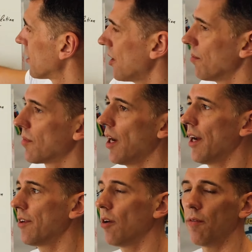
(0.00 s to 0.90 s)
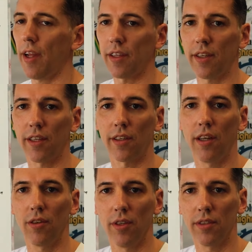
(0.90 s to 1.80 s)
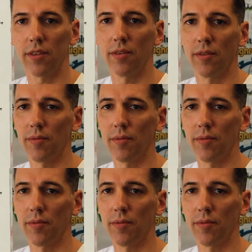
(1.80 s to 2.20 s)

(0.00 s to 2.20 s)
some kind of lactate clearance.